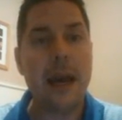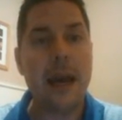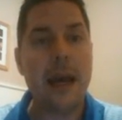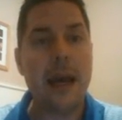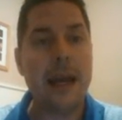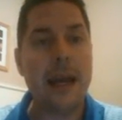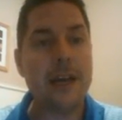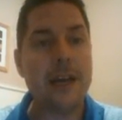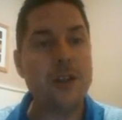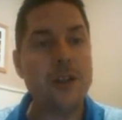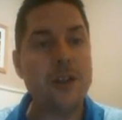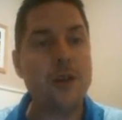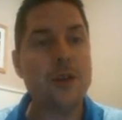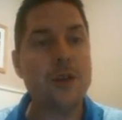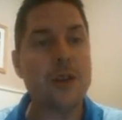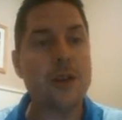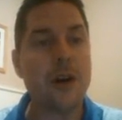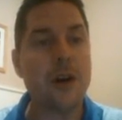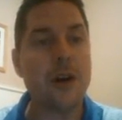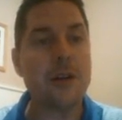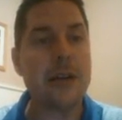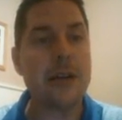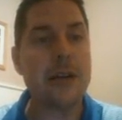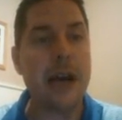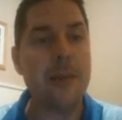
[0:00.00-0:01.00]
And as you
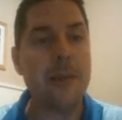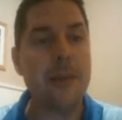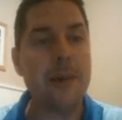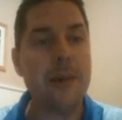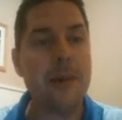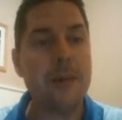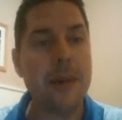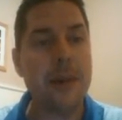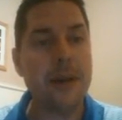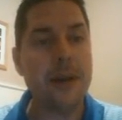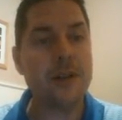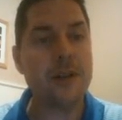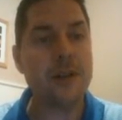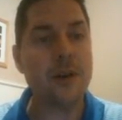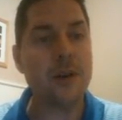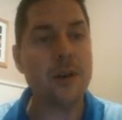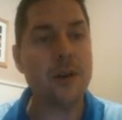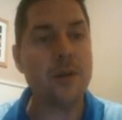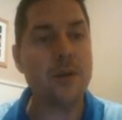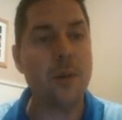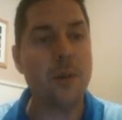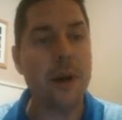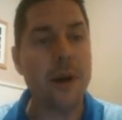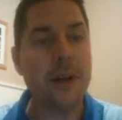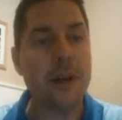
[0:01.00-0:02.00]
start typing, make sure
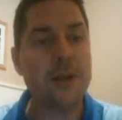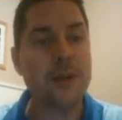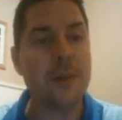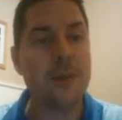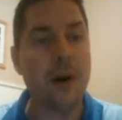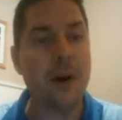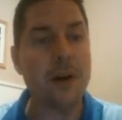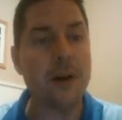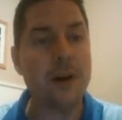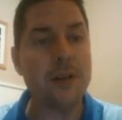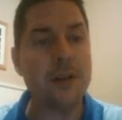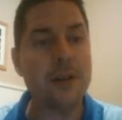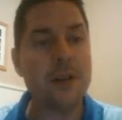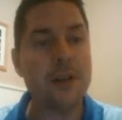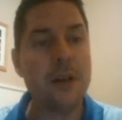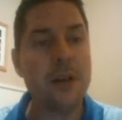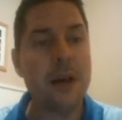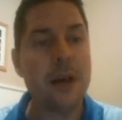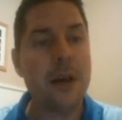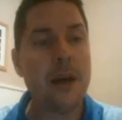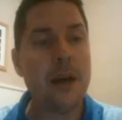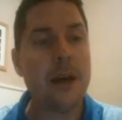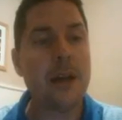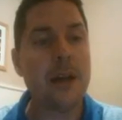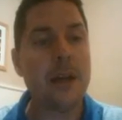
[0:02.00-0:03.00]
it's 1-inch margins,
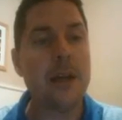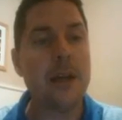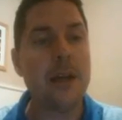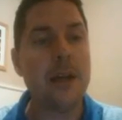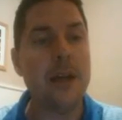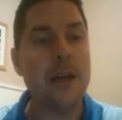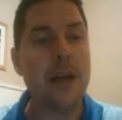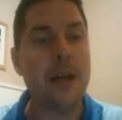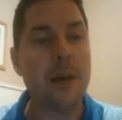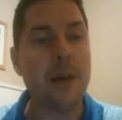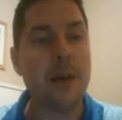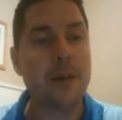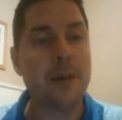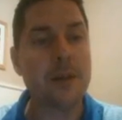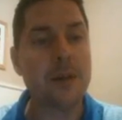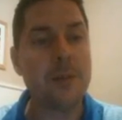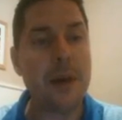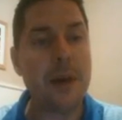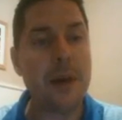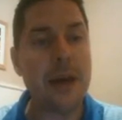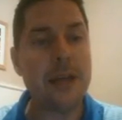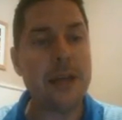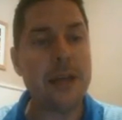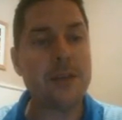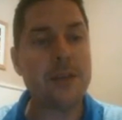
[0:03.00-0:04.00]
double
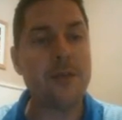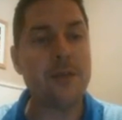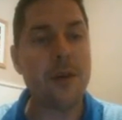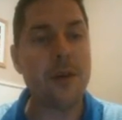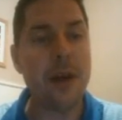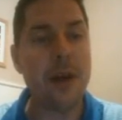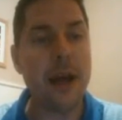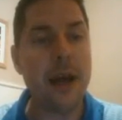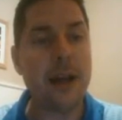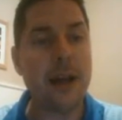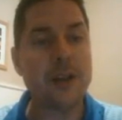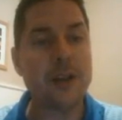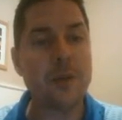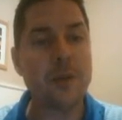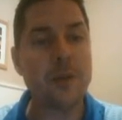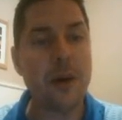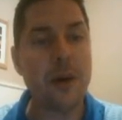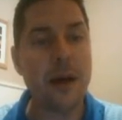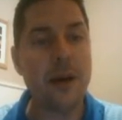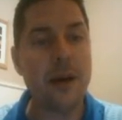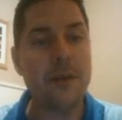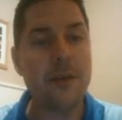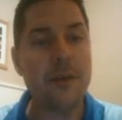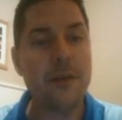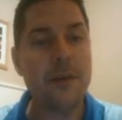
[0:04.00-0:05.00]
spaced, Verdana
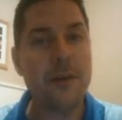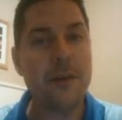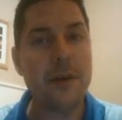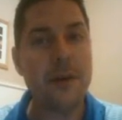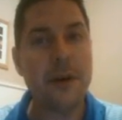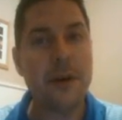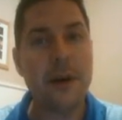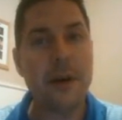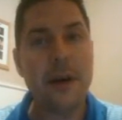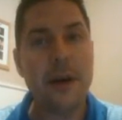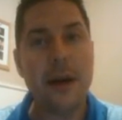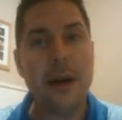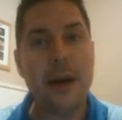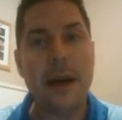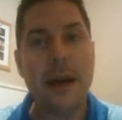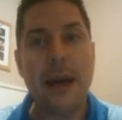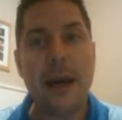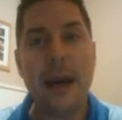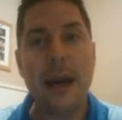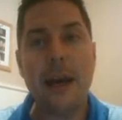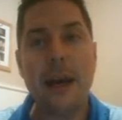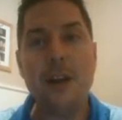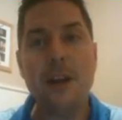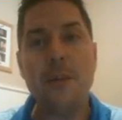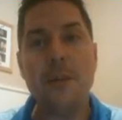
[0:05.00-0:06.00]
12,
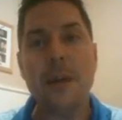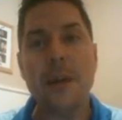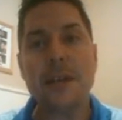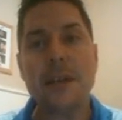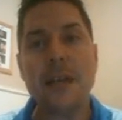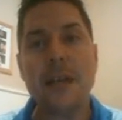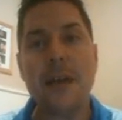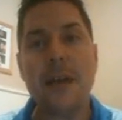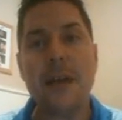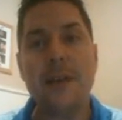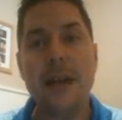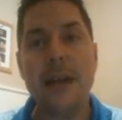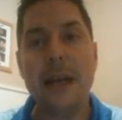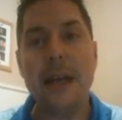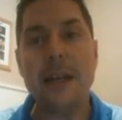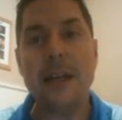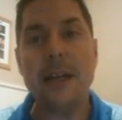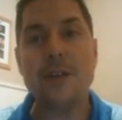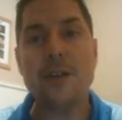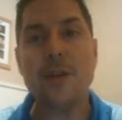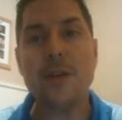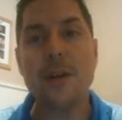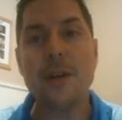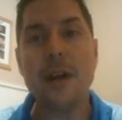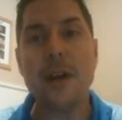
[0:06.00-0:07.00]
and you must have an
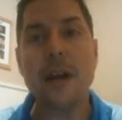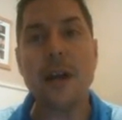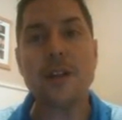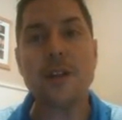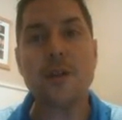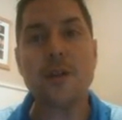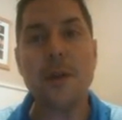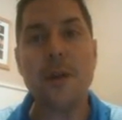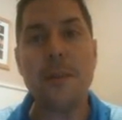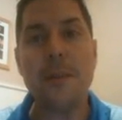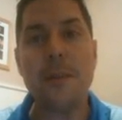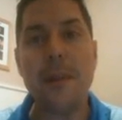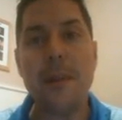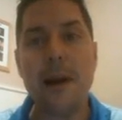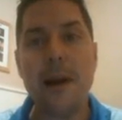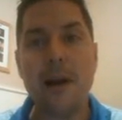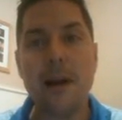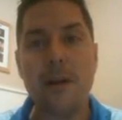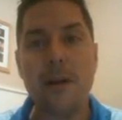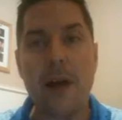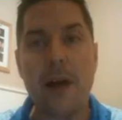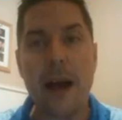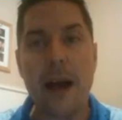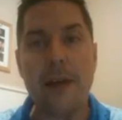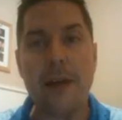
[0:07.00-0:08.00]
introductory
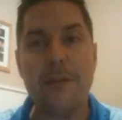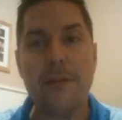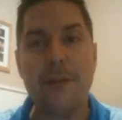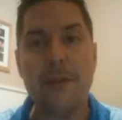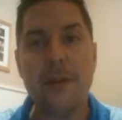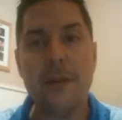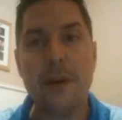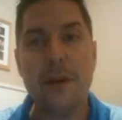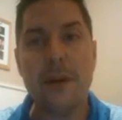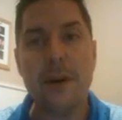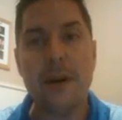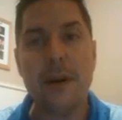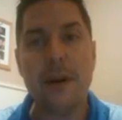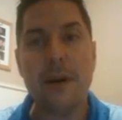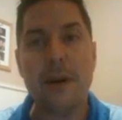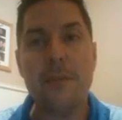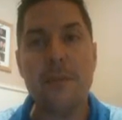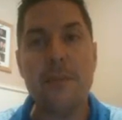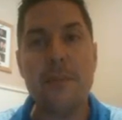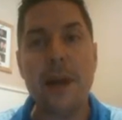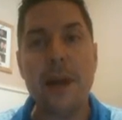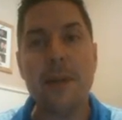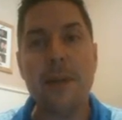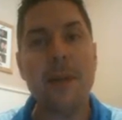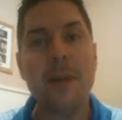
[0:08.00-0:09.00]
paragraph,
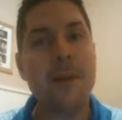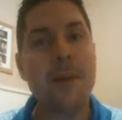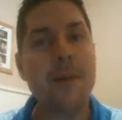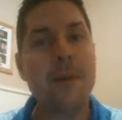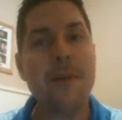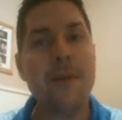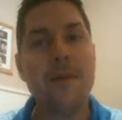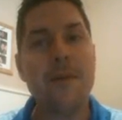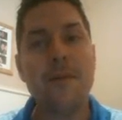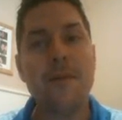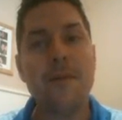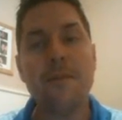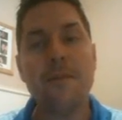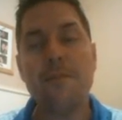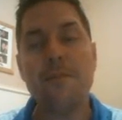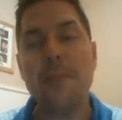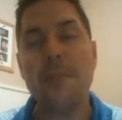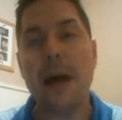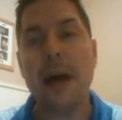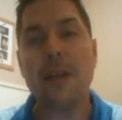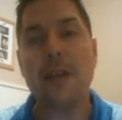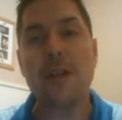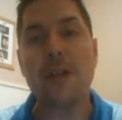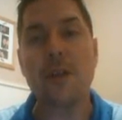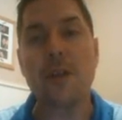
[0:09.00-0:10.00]
minimum of
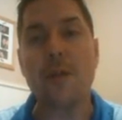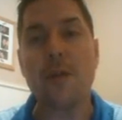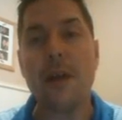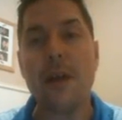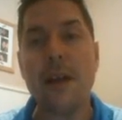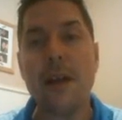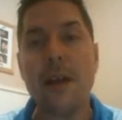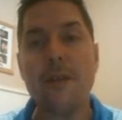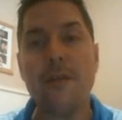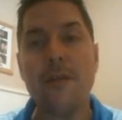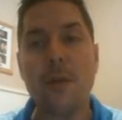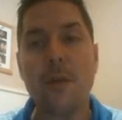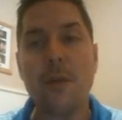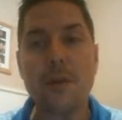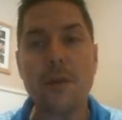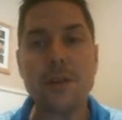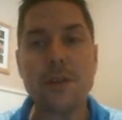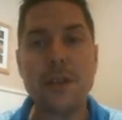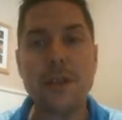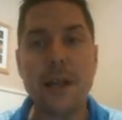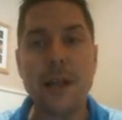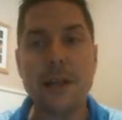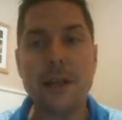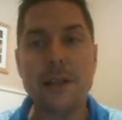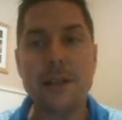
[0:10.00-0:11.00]
about 3 to 4
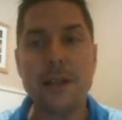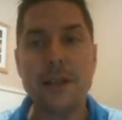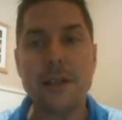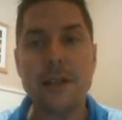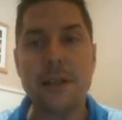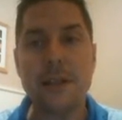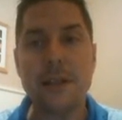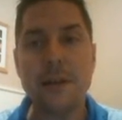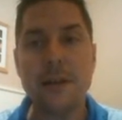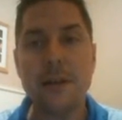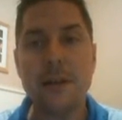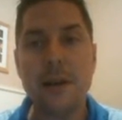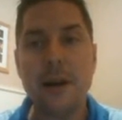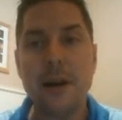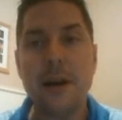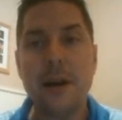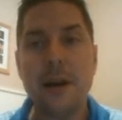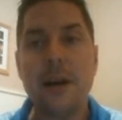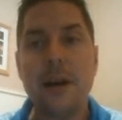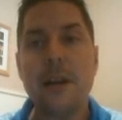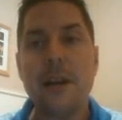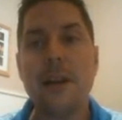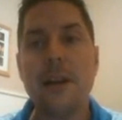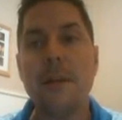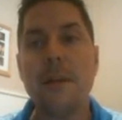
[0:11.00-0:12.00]
sentences,
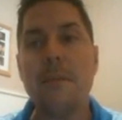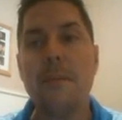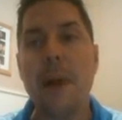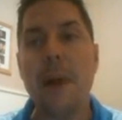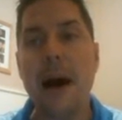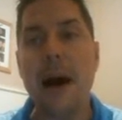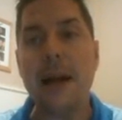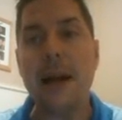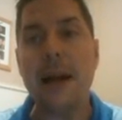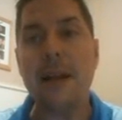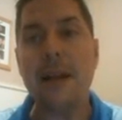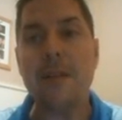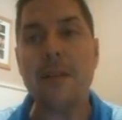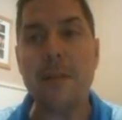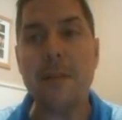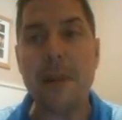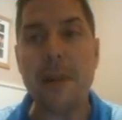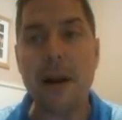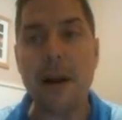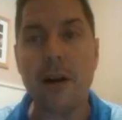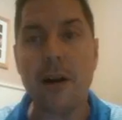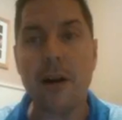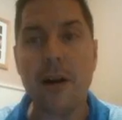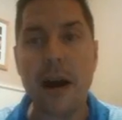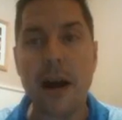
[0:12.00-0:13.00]
the body of the
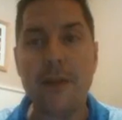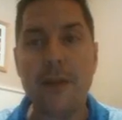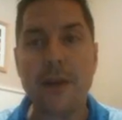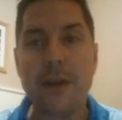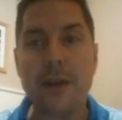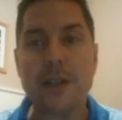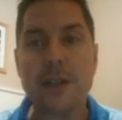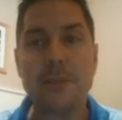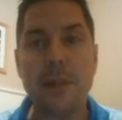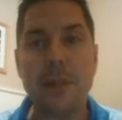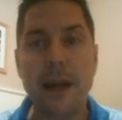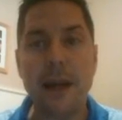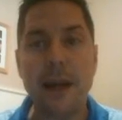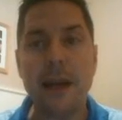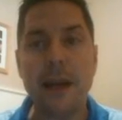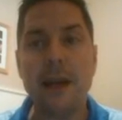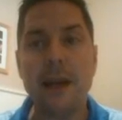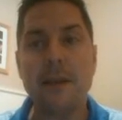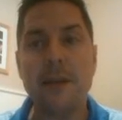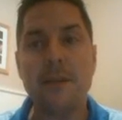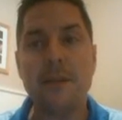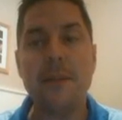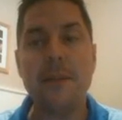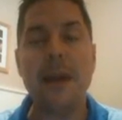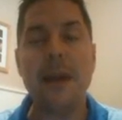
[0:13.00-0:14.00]
paragraph
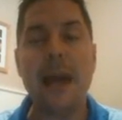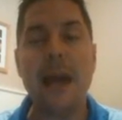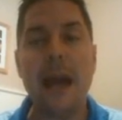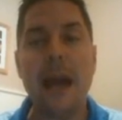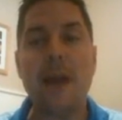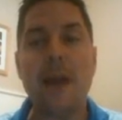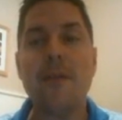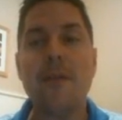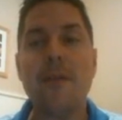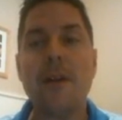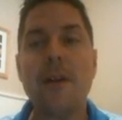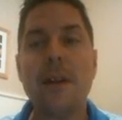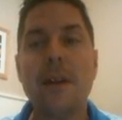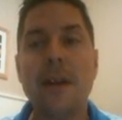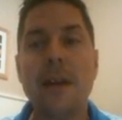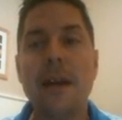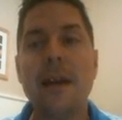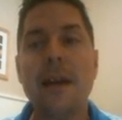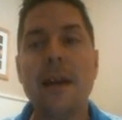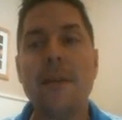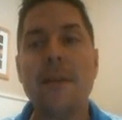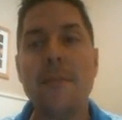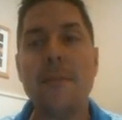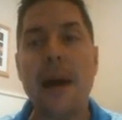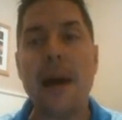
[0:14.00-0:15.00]
explaining to me
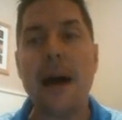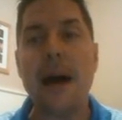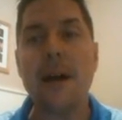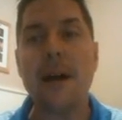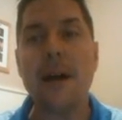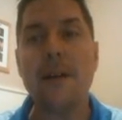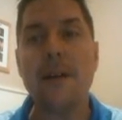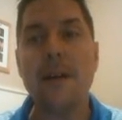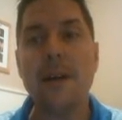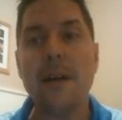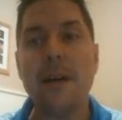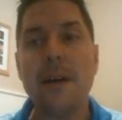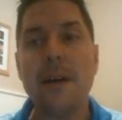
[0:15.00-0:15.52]
everything about